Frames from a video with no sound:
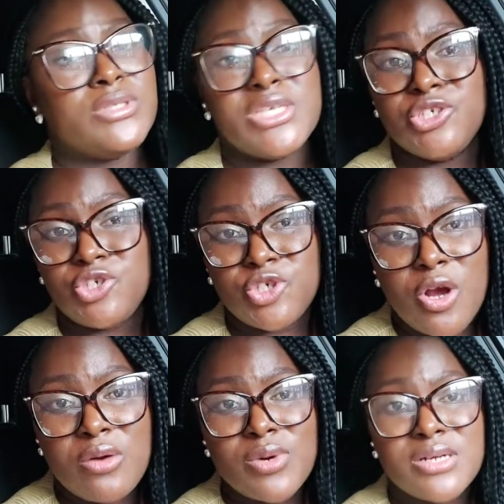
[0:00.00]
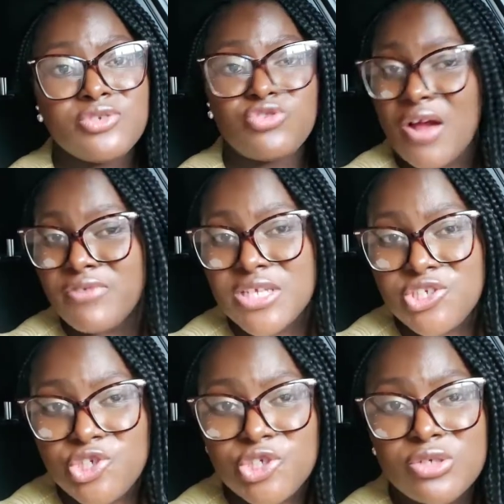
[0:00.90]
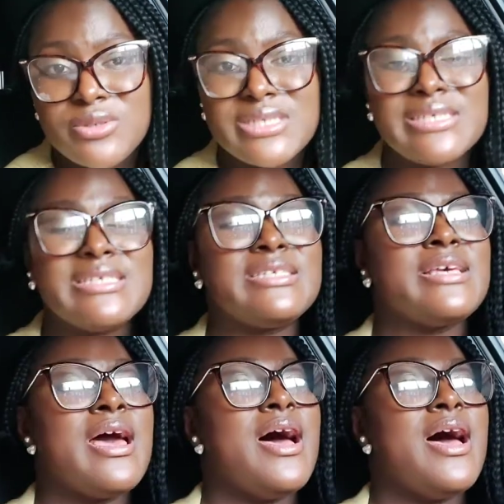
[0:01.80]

insurance, travel insurance,